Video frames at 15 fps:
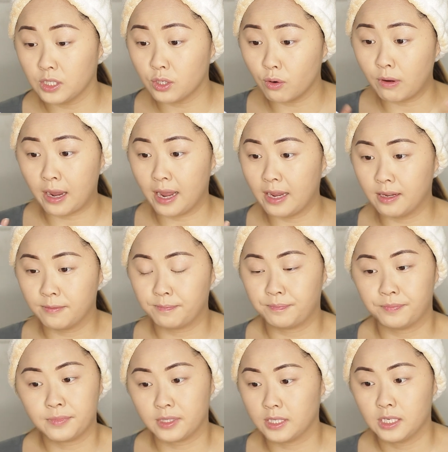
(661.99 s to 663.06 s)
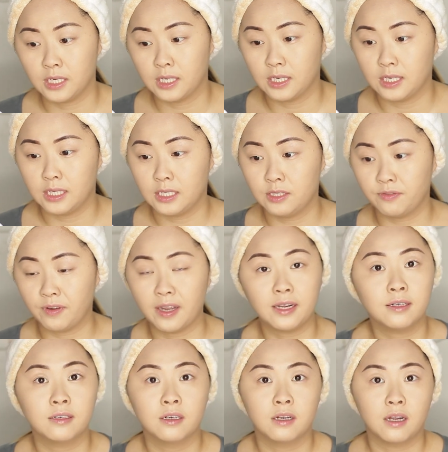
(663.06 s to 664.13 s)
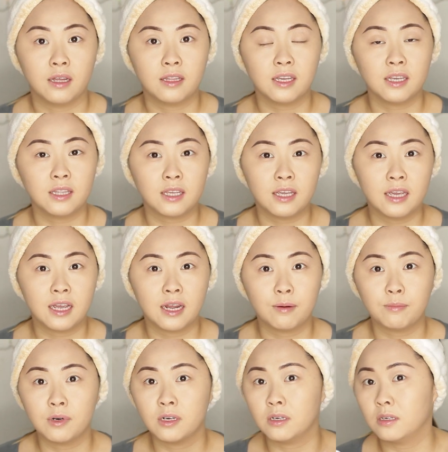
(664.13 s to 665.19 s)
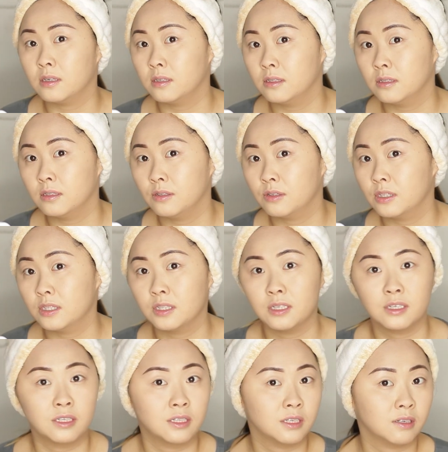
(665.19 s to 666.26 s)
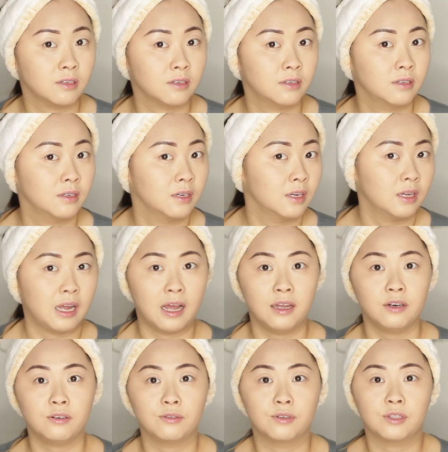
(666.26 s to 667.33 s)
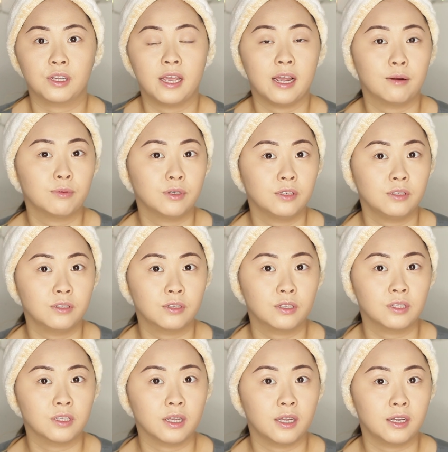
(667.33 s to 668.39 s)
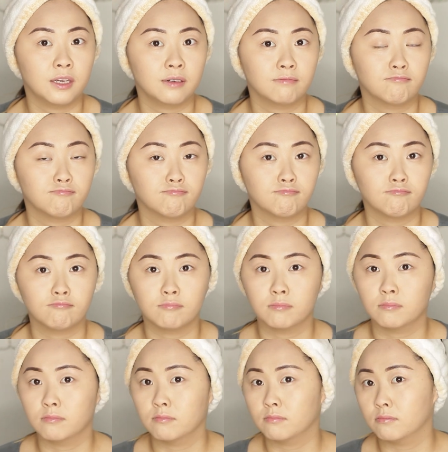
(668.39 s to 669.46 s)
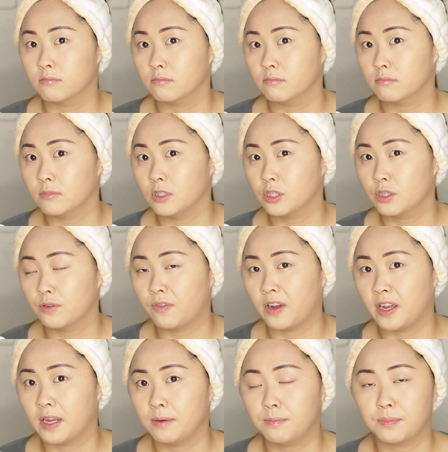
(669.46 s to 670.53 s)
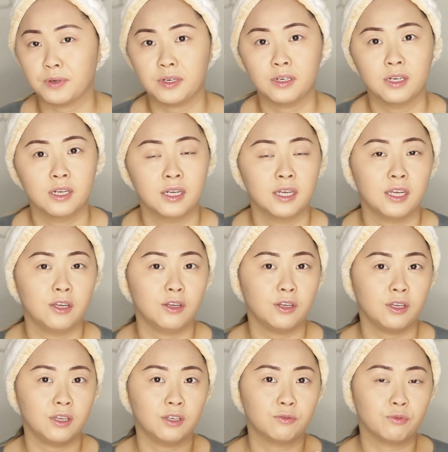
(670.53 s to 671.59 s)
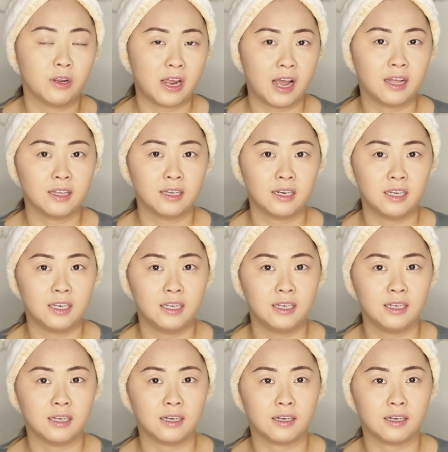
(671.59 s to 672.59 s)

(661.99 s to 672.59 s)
It's okay. It's fine. I think in the camera, you can see still. I don't know. The camera looks like it looks fine, but in reality,